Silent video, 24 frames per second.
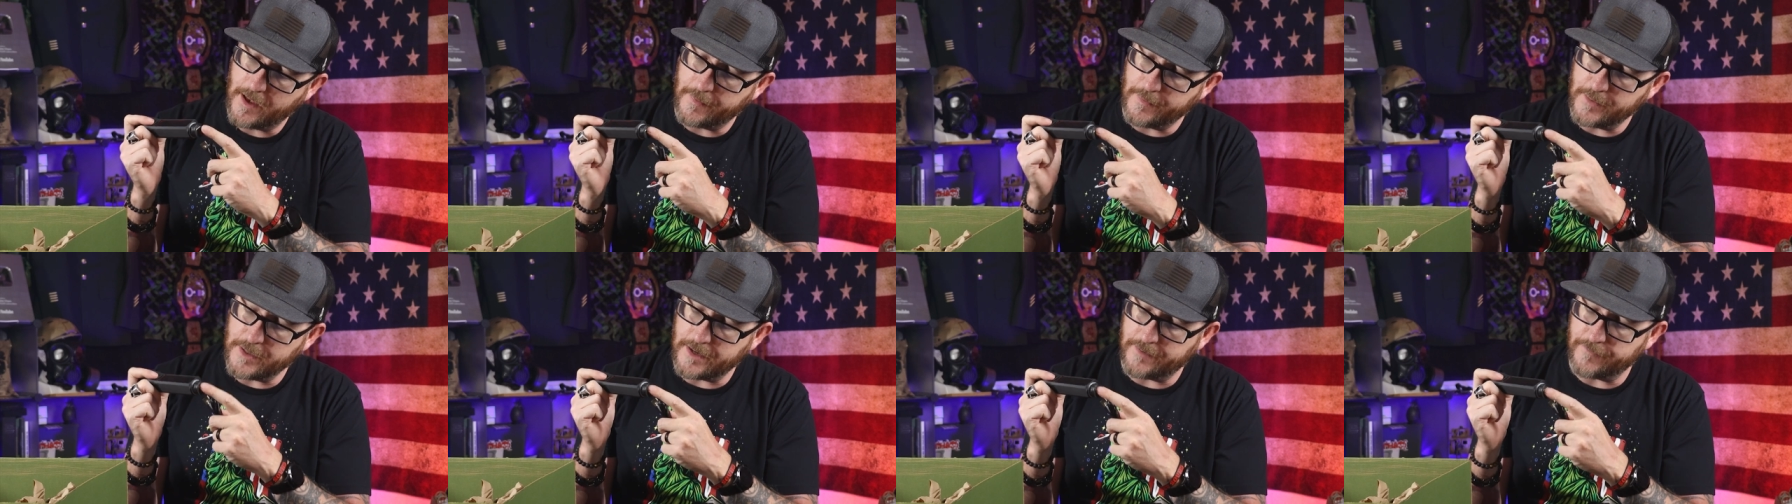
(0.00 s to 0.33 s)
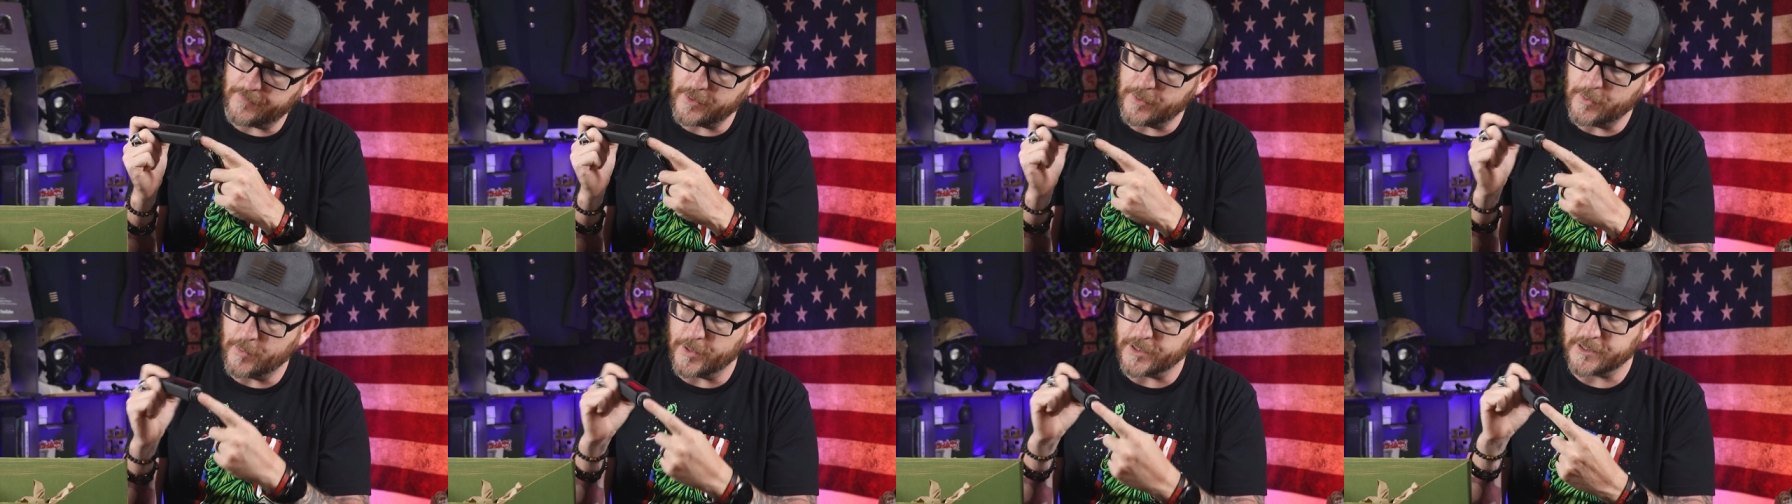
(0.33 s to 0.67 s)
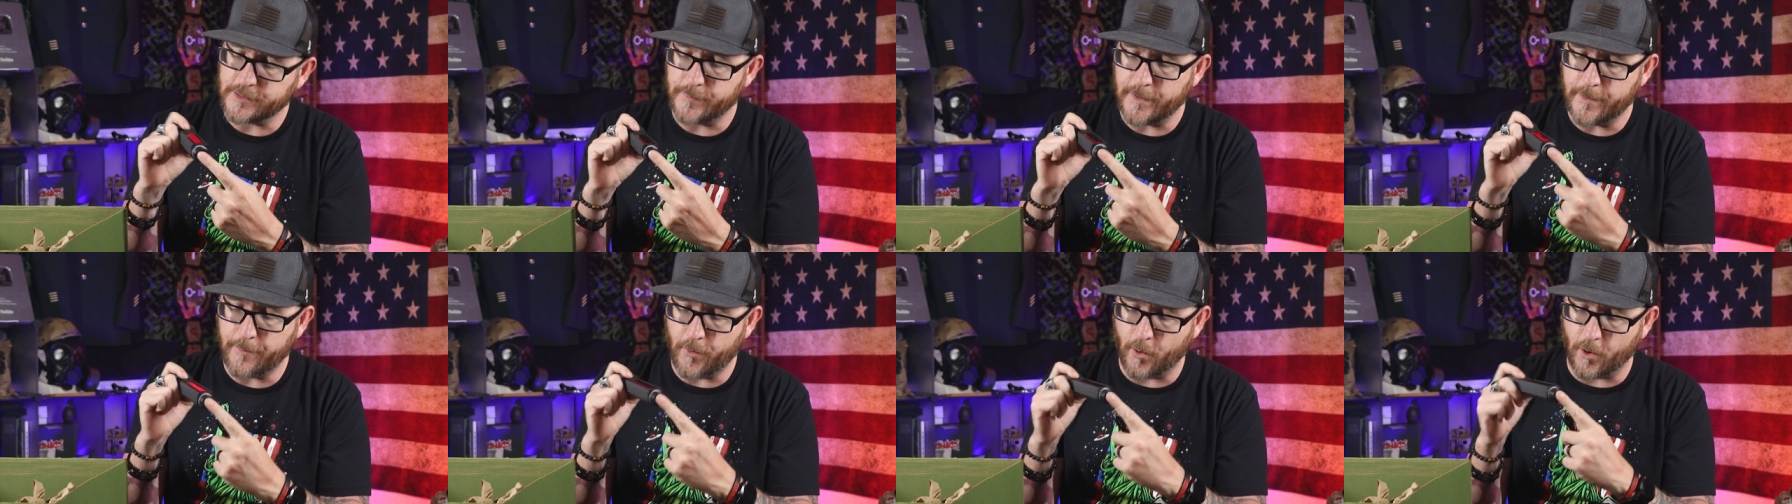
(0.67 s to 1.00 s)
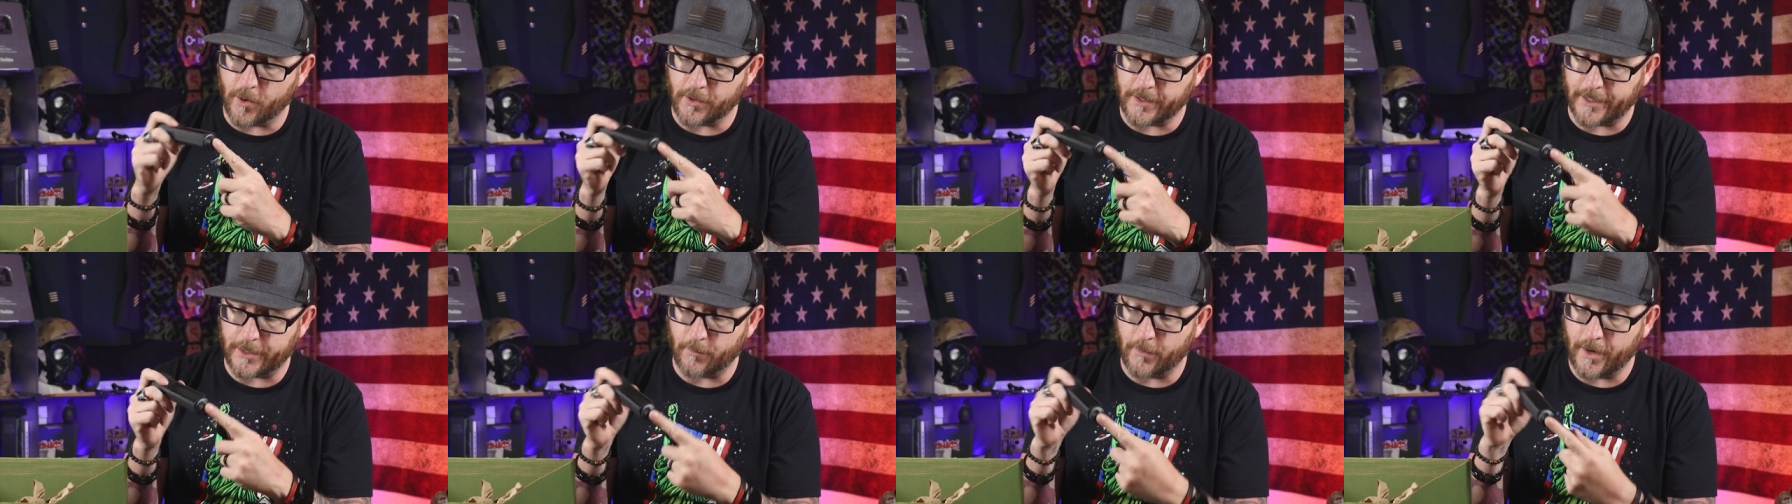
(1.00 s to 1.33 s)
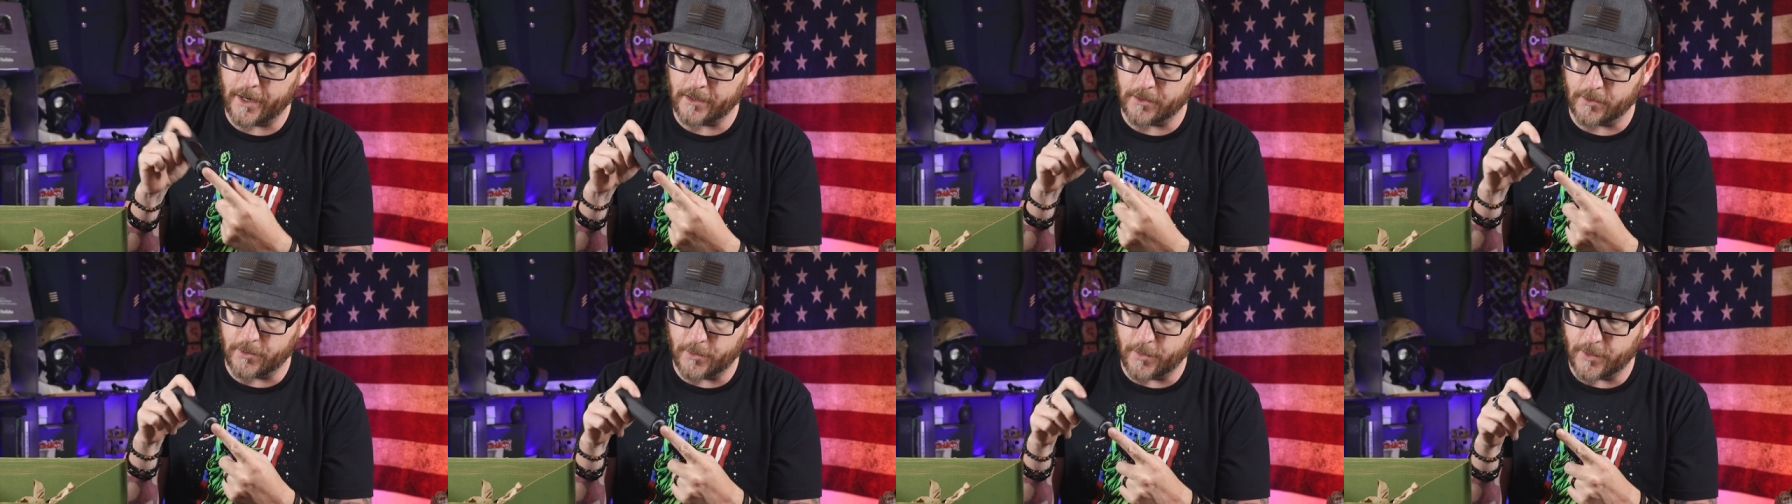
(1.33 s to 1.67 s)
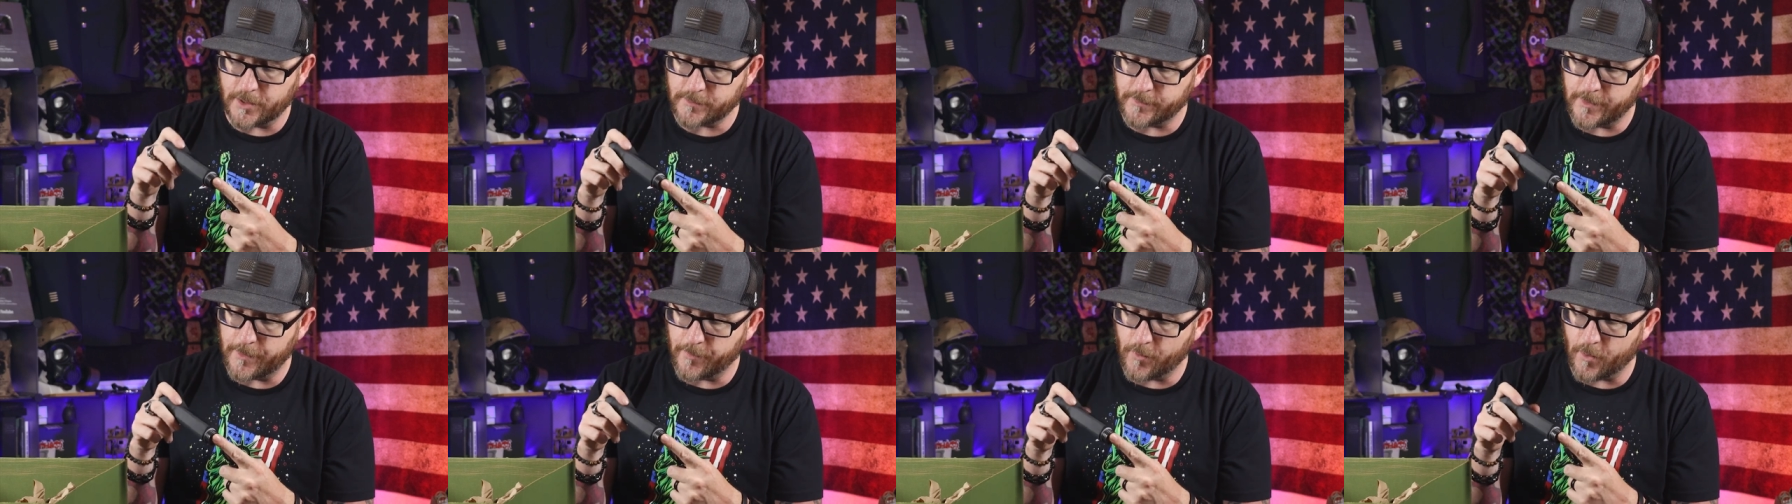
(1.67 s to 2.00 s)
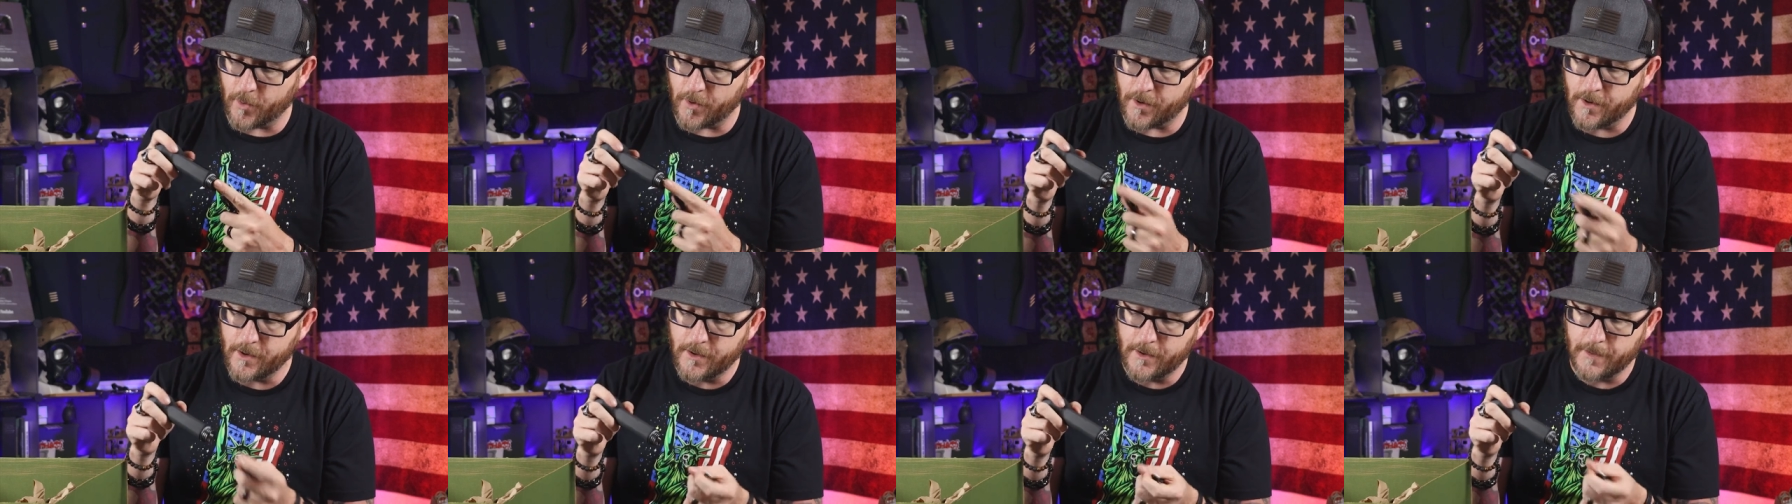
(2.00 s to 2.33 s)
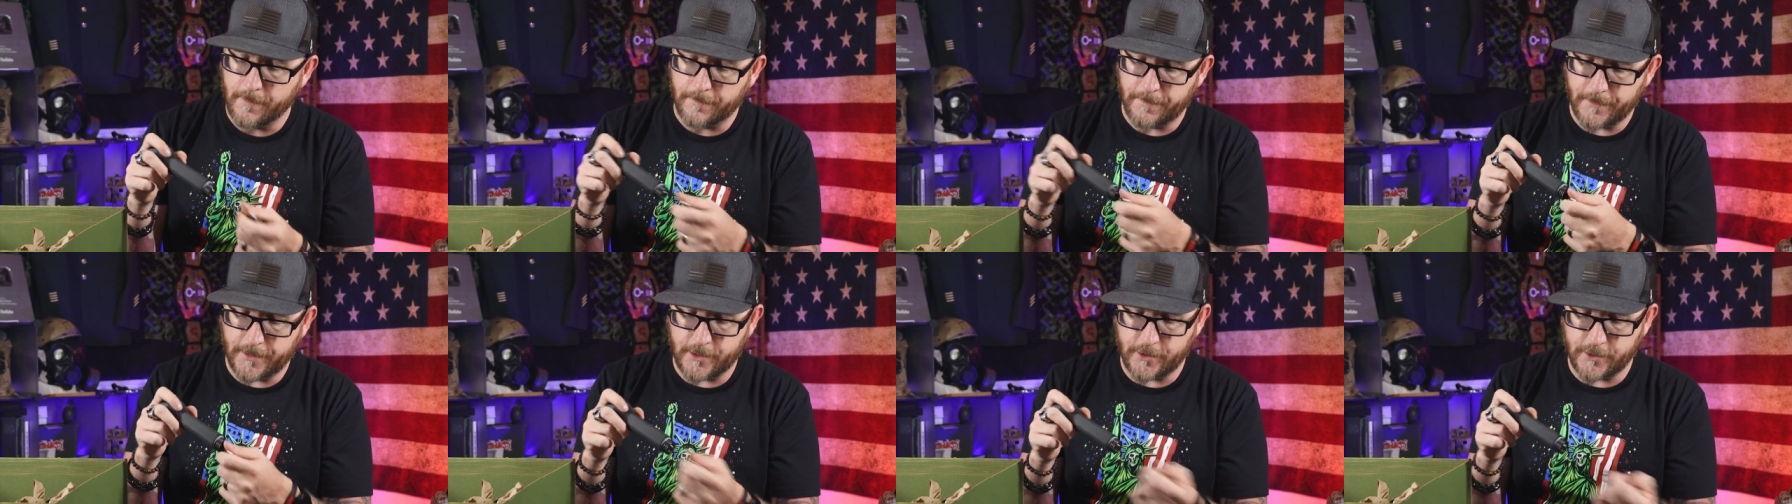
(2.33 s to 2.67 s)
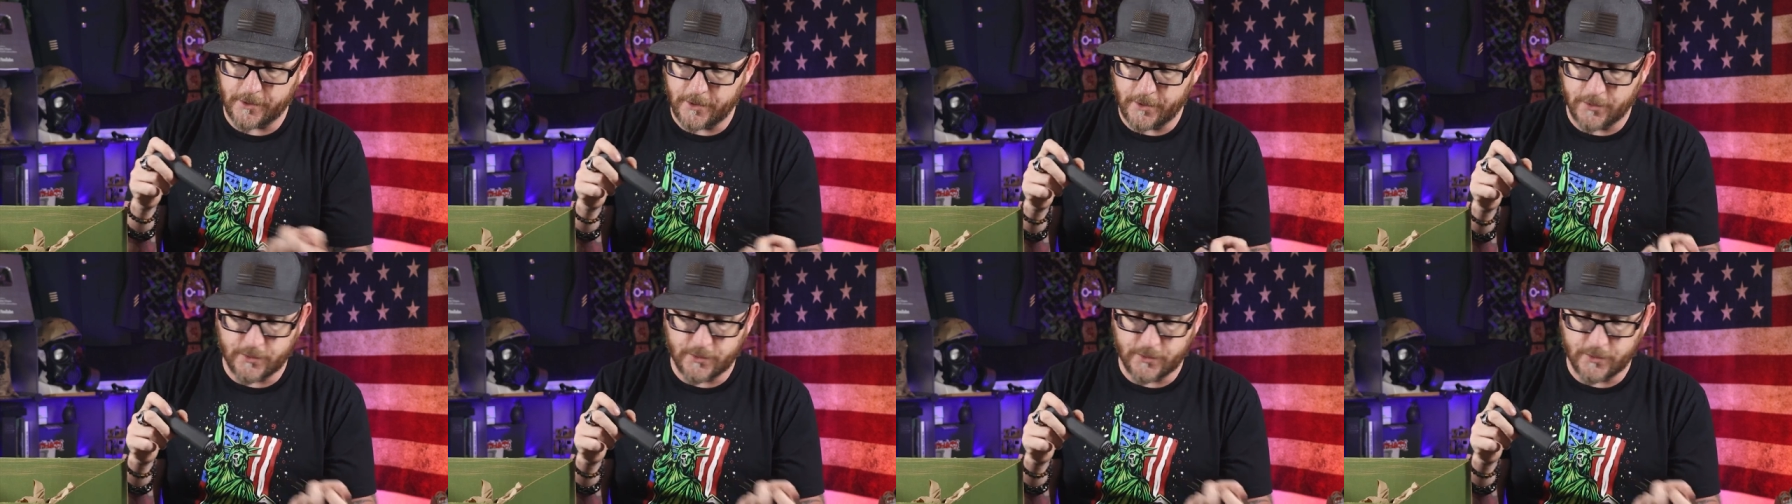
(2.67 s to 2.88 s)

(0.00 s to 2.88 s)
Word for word: and you have a USB port, like a regular USB port, that you could